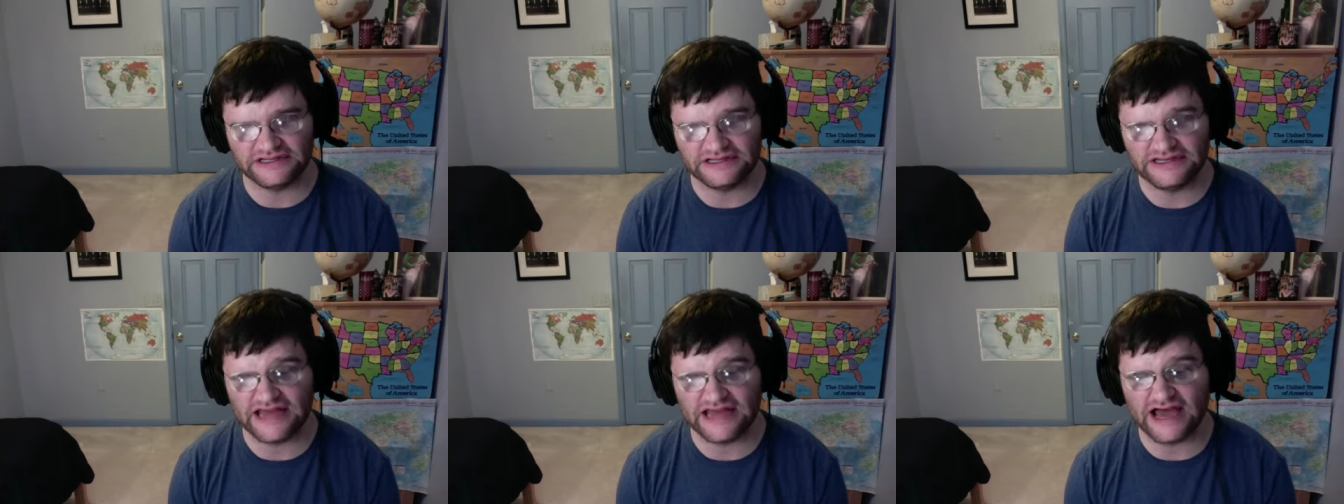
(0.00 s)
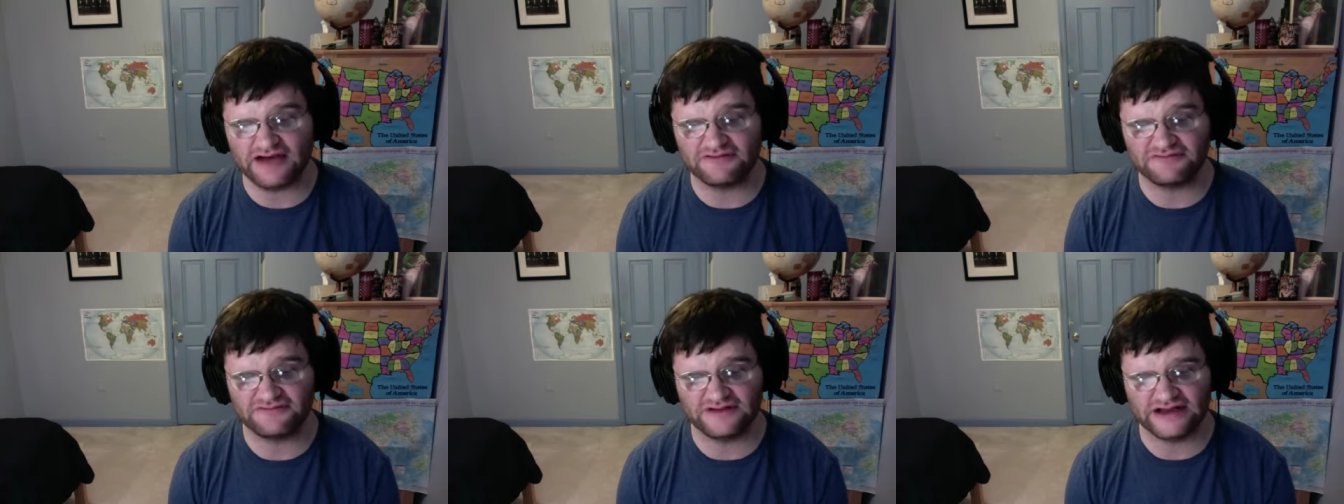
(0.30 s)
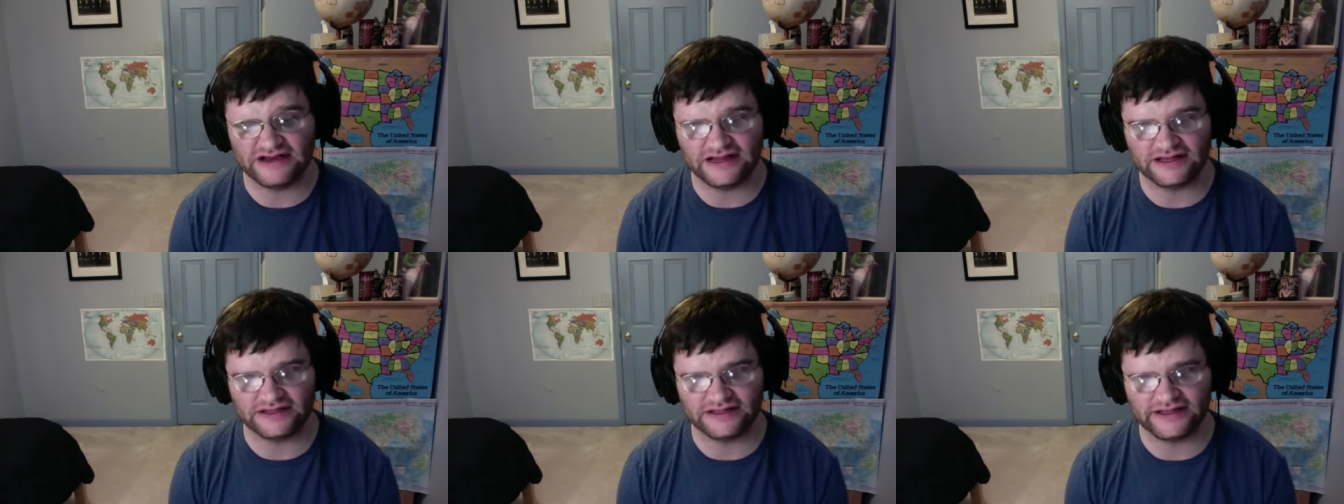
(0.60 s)

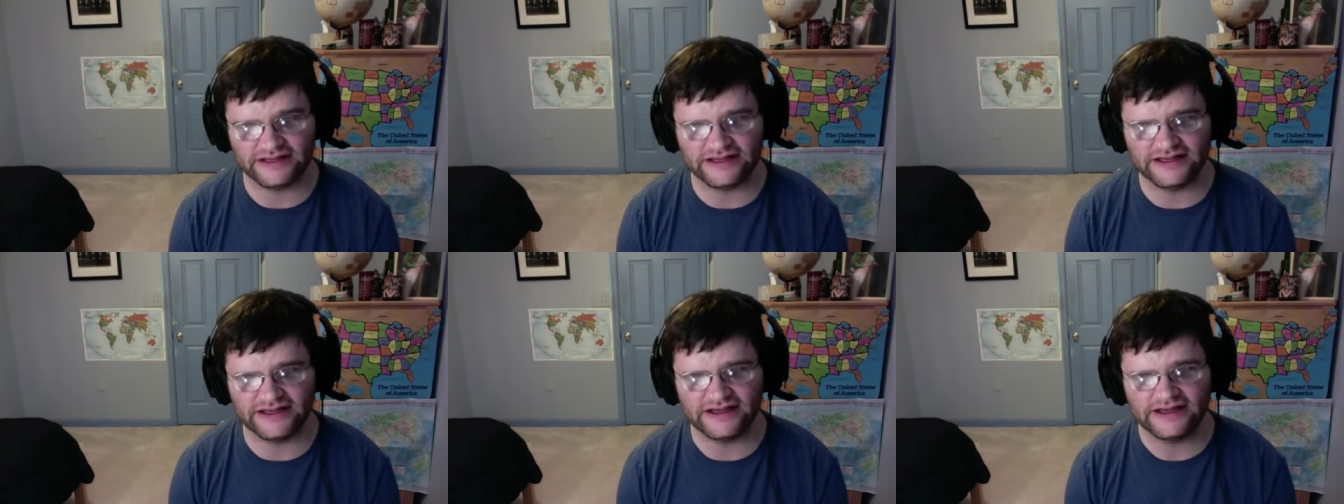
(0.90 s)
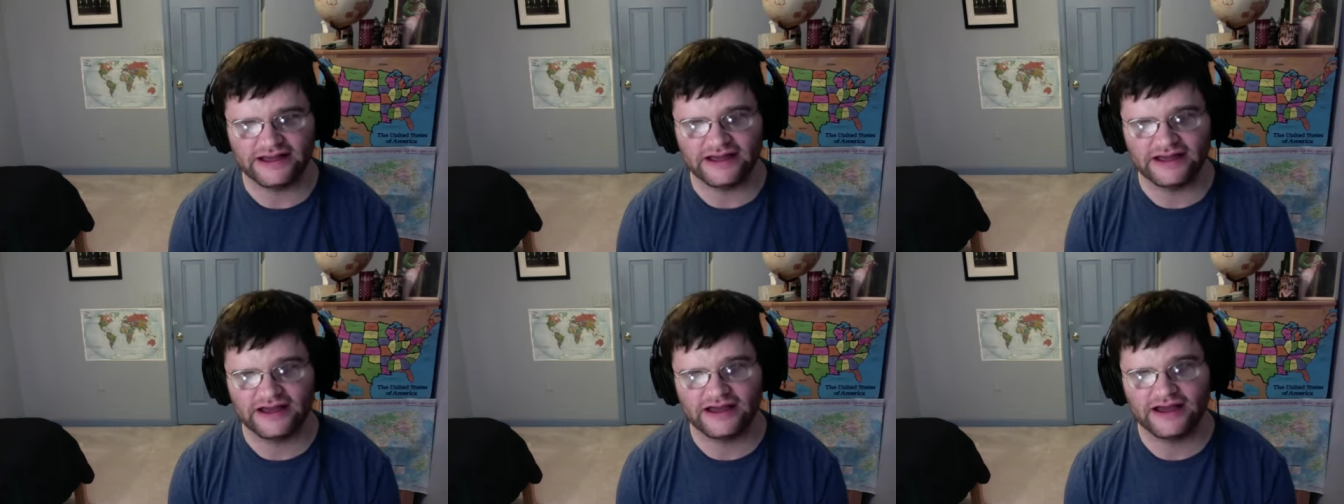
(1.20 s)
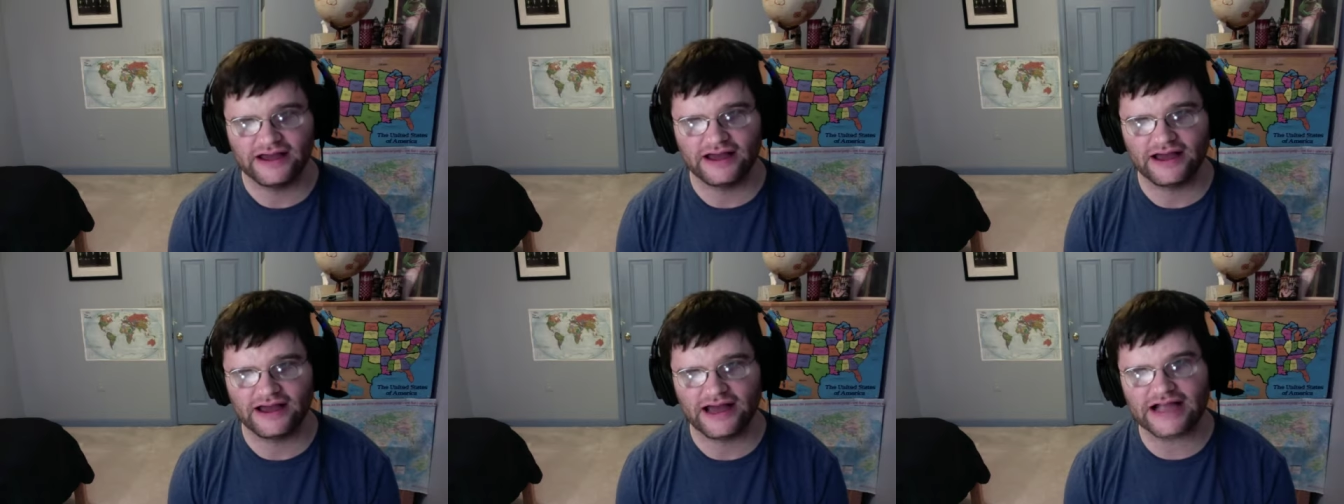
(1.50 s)
definitely
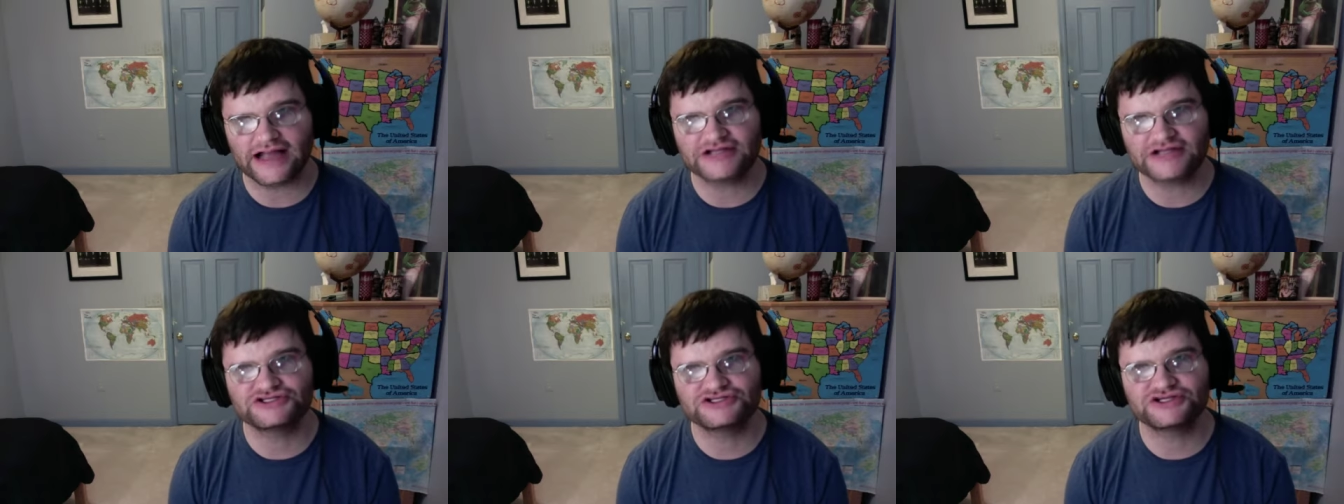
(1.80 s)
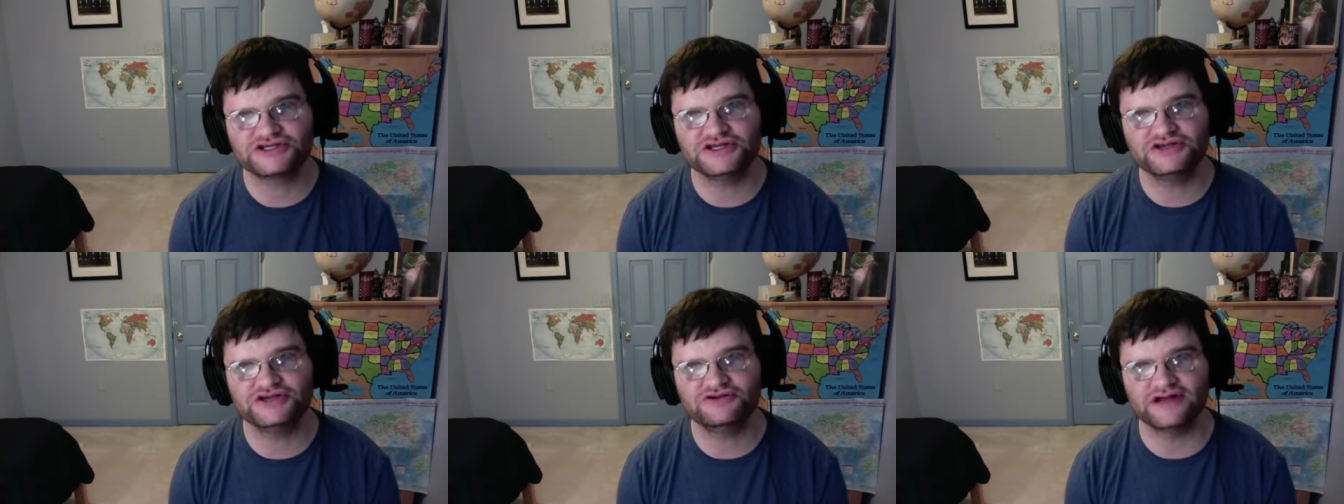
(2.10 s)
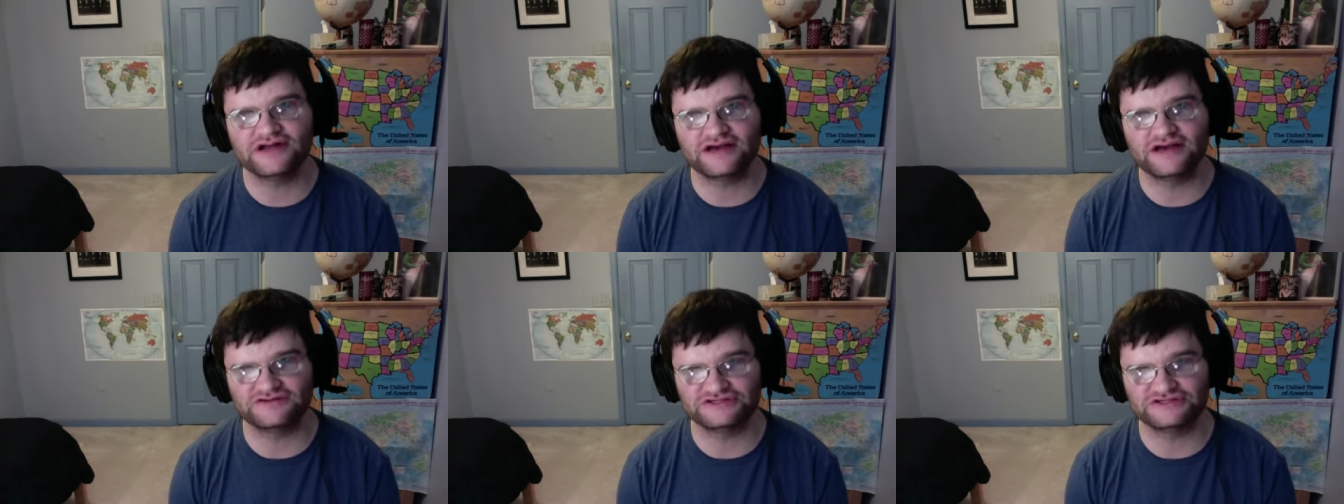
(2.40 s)
actually you
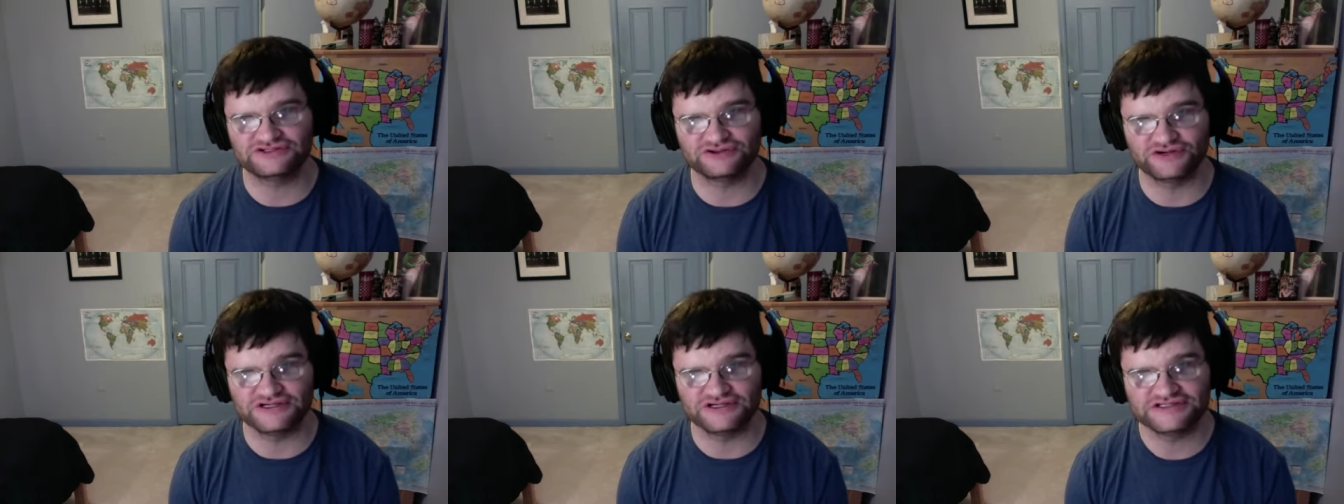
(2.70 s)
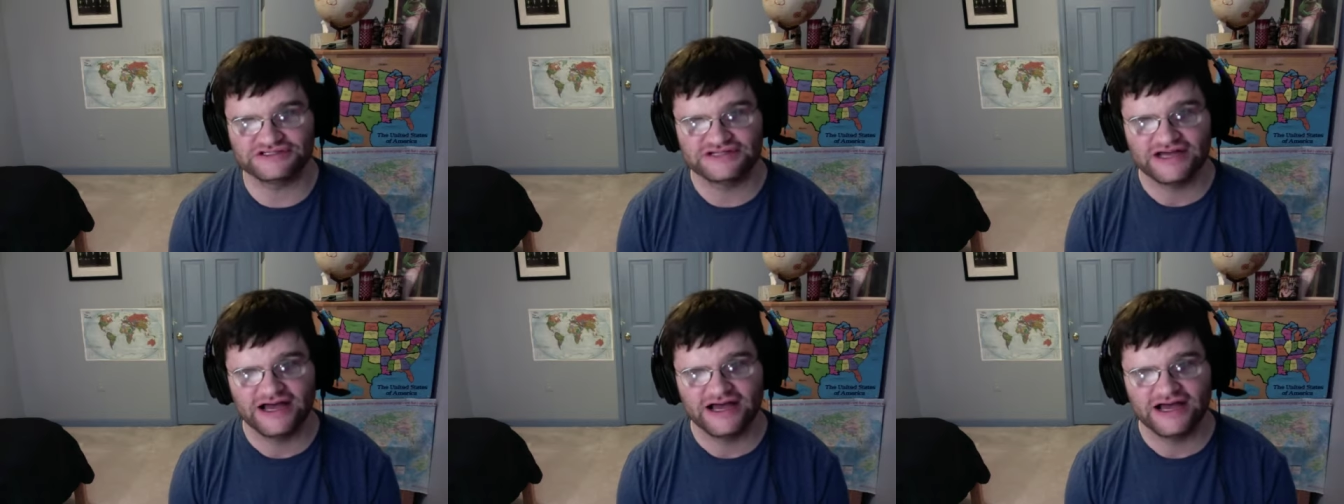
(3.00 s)
don't have a choice.